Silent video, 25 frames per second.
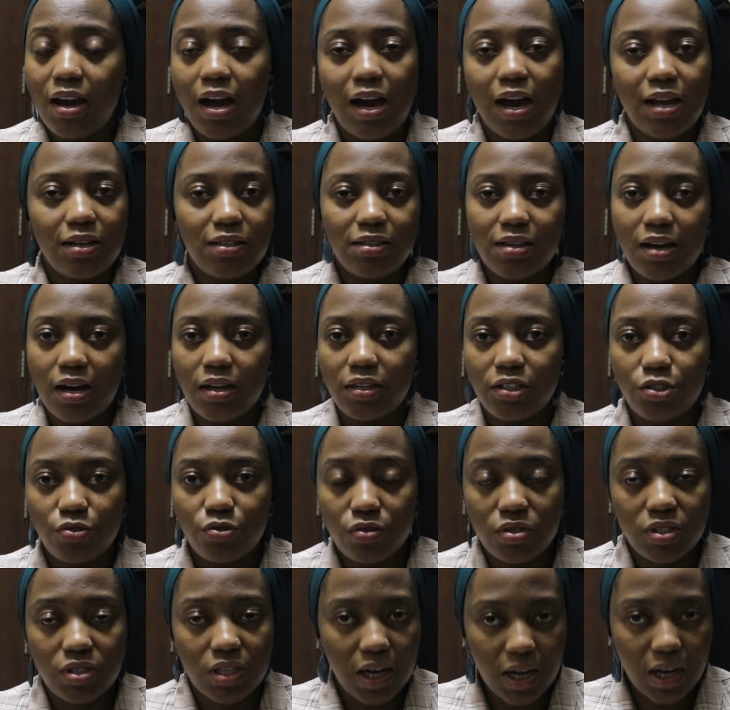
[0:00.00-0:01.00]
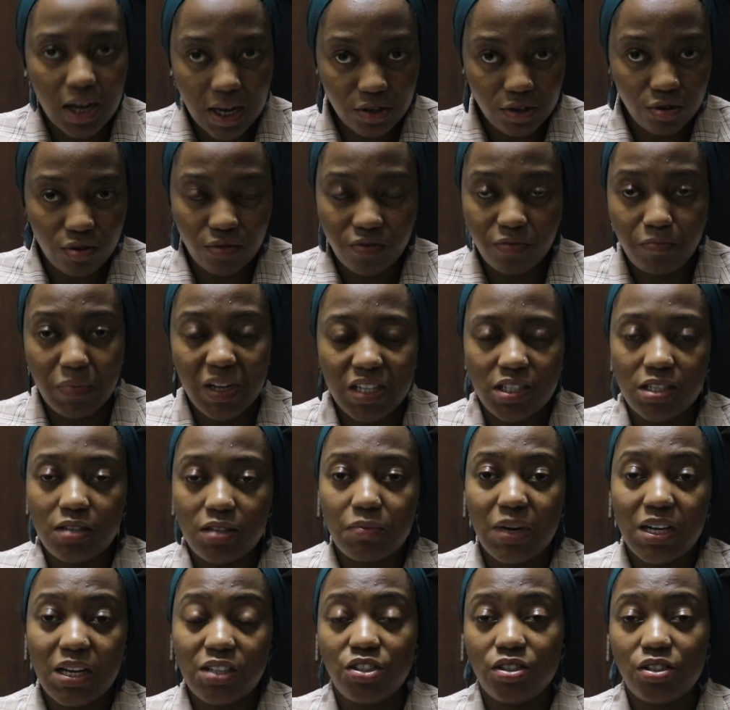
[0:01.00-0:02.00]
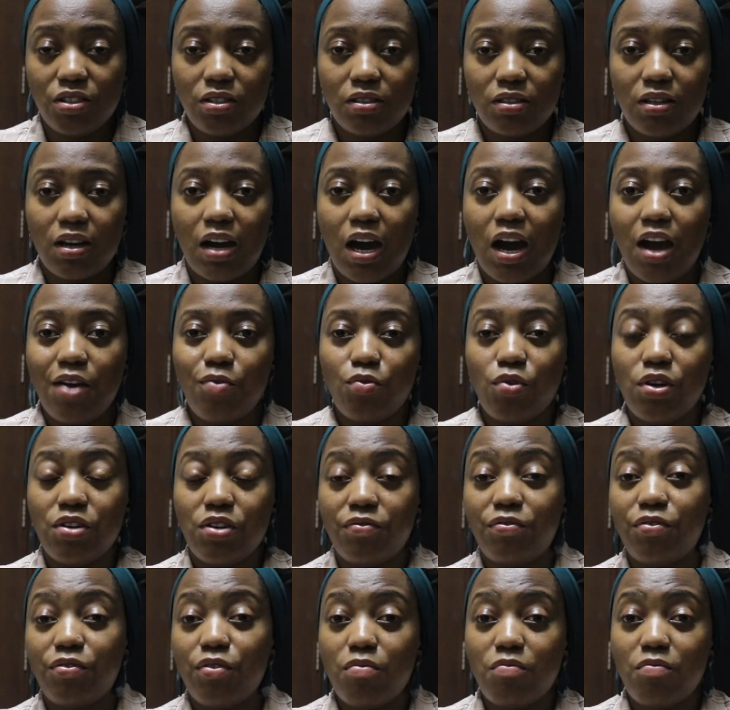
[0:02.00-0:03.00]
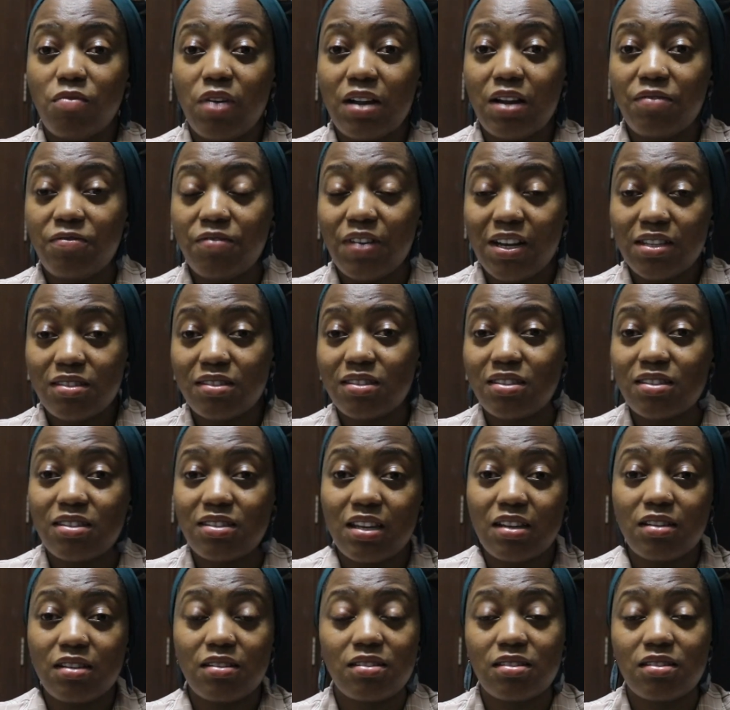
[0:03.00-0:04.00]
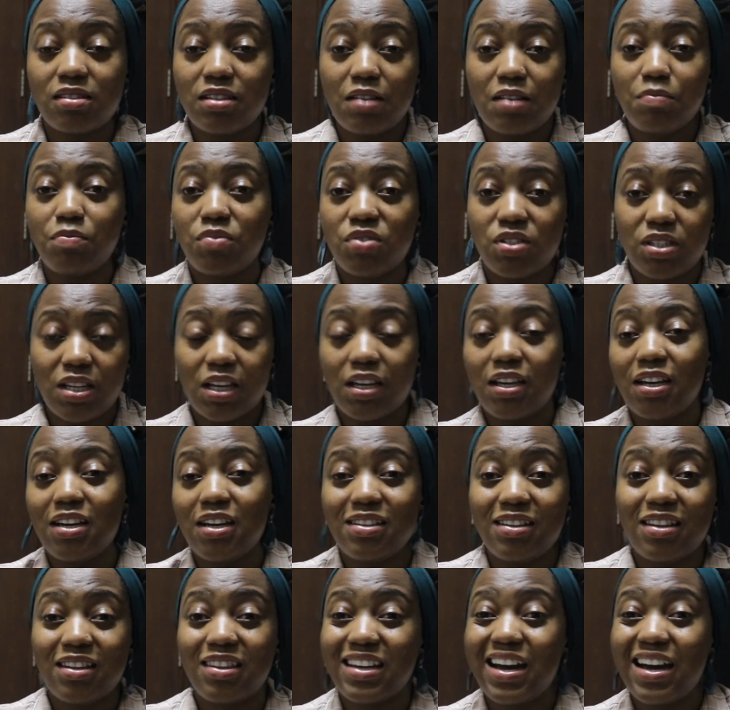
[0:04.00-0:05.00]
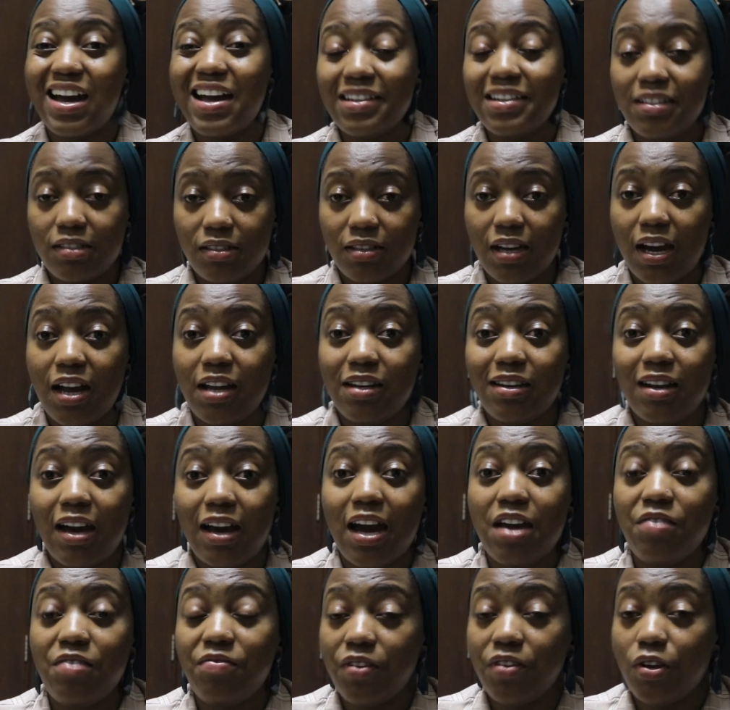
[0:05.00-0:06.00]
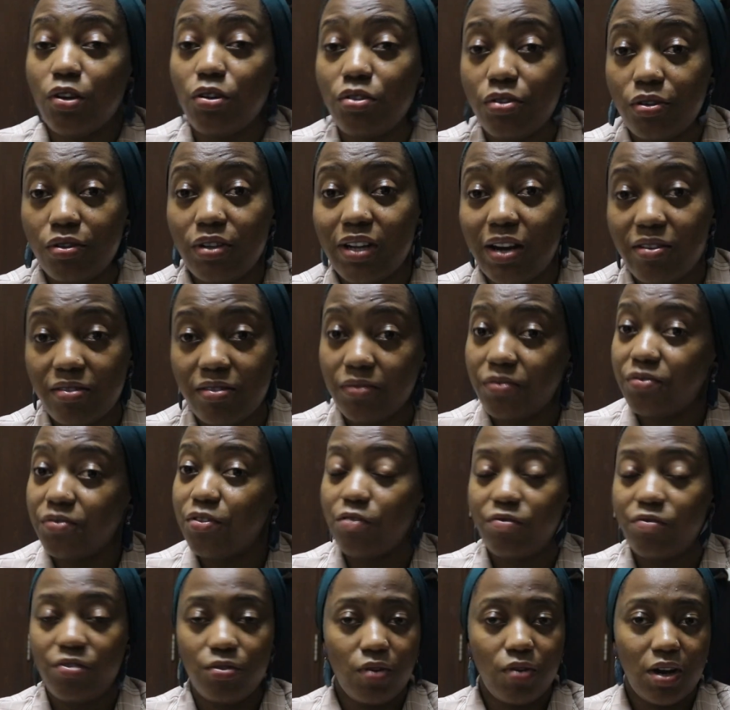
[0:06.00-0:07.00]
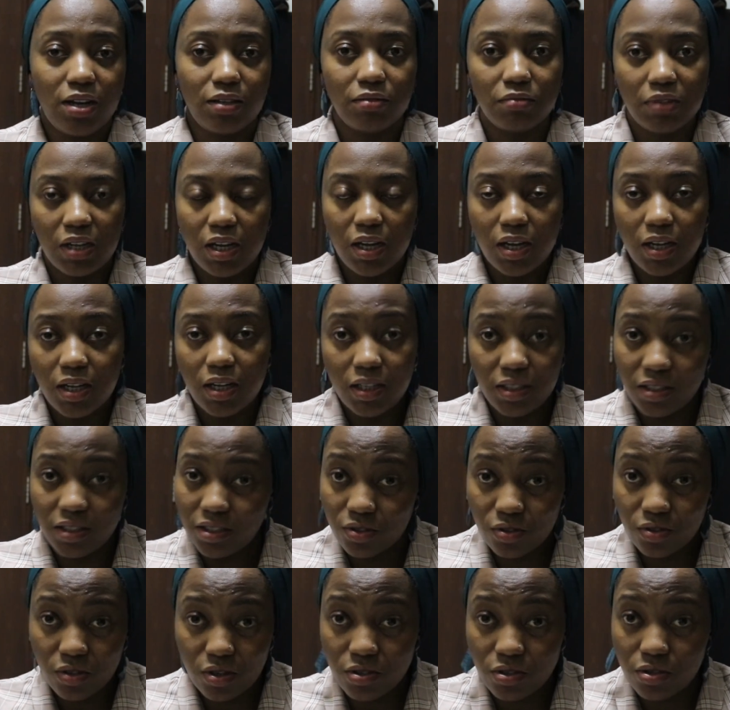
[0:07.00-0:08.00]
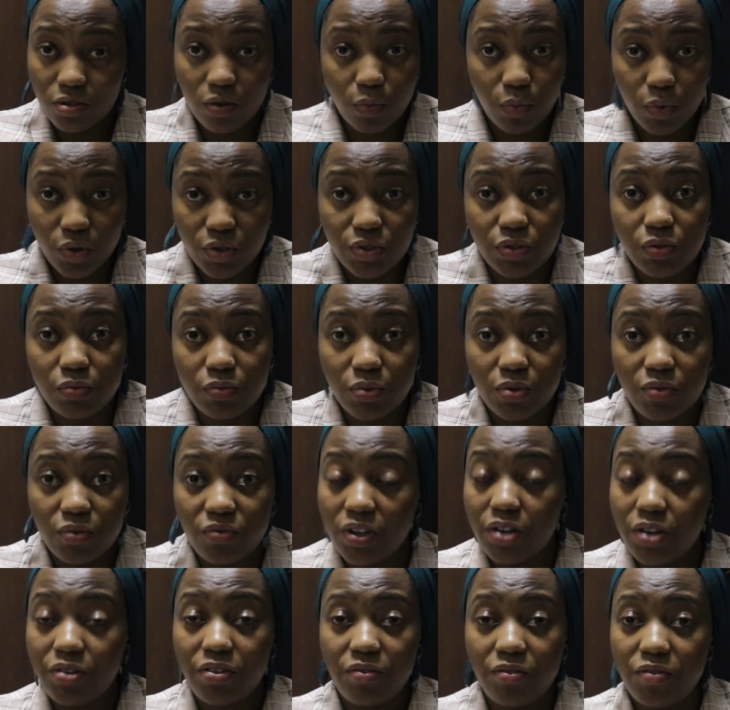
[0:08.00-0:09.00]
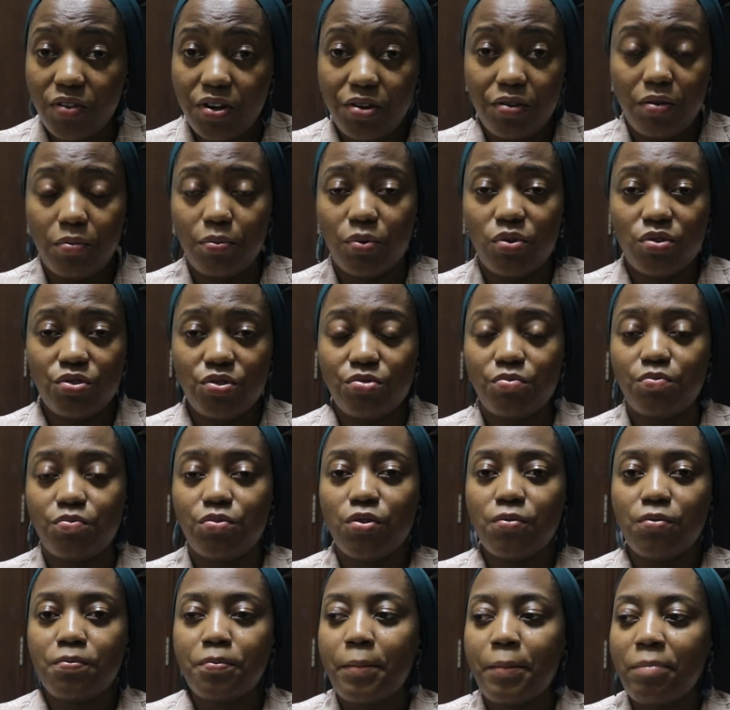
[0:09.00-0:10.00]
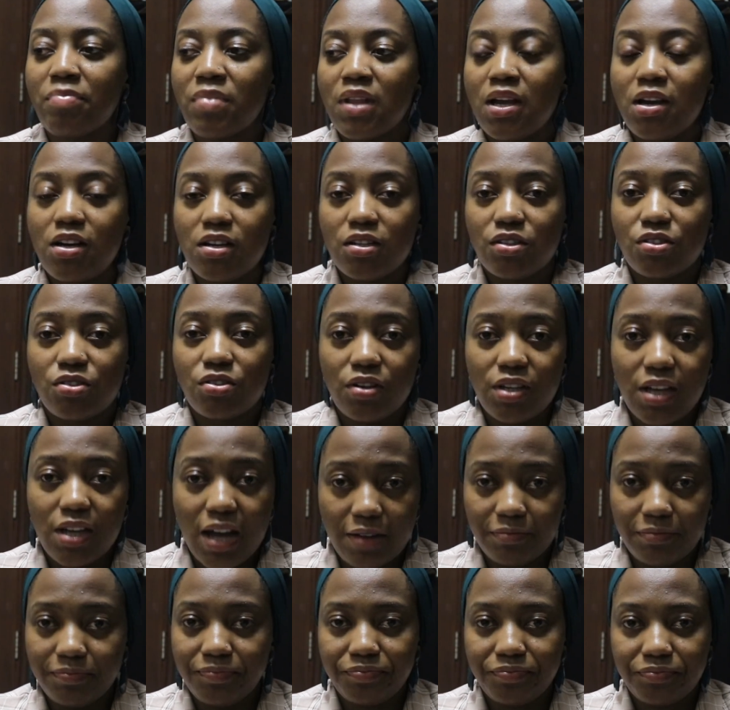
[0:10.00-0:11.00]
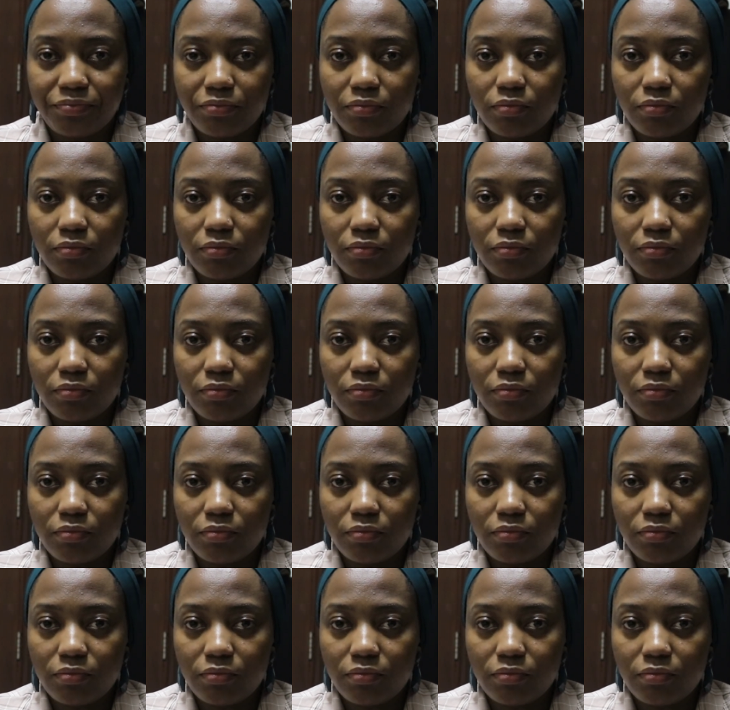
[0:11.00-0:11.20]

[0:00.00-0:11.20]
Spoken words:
And yeah, it was a cutoff. But imagine, I went from first step, second, third, and I failed on the fourth one. It is also possible. Very, very possible. So yeah.